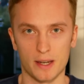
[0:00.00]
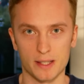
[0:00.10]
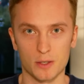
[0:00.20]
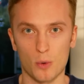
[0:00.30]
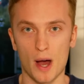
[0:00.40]
that
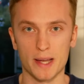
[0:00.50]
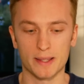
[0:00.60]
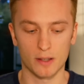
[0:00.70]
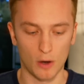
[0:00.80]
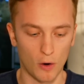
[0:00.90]
is
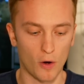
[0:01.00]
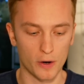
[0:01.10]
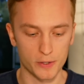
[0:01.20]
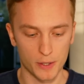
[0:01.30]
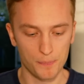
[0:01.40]
quite
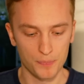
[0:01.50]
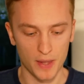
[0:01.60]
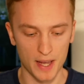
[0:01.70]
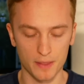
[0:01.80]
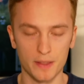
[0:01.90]
large.
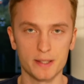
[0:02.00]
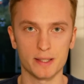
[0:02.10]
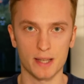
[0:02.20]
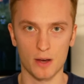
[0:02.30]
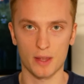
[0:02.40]
And this
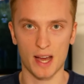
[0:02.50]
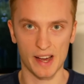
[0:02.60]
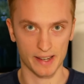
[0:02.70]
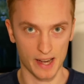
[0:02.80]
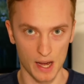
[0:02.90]
is how the
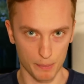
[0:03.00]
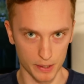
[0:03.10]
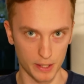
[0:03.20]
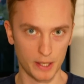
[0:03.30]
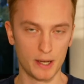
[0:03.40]
hack
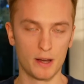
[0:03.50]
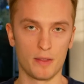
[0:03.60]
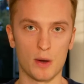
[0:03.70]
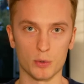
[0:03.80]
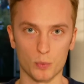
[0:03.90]
happened.
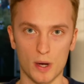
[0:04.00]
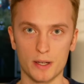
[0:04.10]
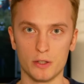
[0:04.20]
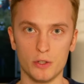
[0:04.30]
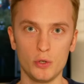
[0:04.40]
There was
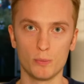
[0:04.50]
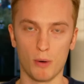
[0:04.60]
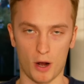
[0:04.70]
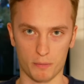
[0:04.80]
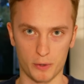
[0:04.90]
one new
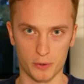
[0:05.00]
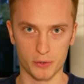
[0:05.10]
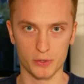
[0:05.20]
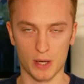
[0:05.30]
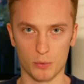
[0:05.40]
block
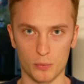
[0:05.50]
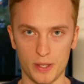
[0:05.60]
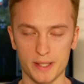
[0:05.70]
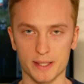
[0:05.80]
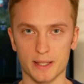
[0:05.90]
producer that were
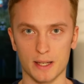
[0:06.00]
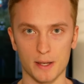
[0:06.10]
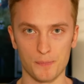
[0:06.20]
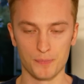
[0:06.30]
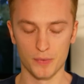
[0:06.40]

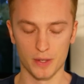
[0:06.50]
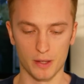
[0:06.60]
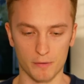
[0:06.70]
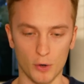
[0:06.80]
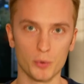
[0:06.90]
recently
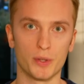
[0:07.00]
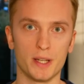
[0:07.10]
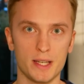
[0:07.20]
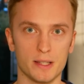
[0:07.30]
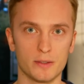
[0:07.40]

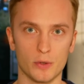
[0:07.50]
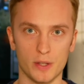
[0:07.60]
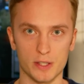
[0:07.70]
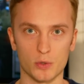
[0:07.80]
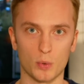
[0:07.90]
voted in to
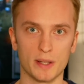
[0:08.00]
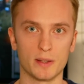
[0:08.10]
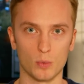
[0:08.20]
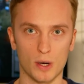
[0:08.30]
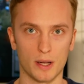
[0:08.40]

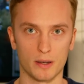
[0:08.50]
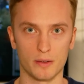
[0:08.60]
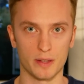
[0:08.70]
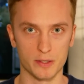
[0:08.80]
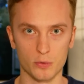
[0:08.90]

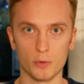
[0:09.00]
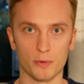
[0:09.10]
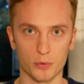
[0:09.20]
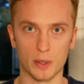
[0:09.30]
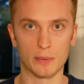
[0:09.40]
this group
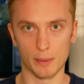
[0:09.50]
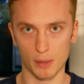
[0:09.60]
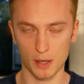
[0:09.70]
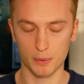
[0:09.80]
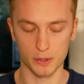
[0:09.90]
of 21
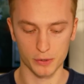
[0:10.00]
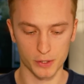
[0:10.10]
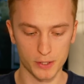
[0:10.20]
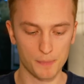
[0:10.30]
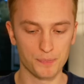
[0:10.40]
block
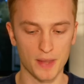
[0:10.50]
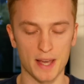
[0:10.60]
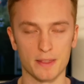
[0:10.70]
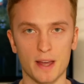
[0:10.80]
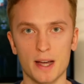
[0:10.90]
producers,
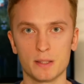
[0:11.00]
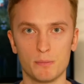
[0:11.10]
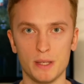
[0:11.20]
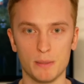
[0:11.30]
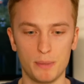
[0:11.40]
and
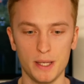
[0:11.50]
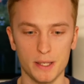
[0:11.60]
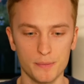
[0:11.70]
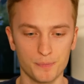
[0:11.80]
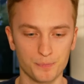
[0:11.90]
that
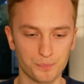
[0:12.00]
BP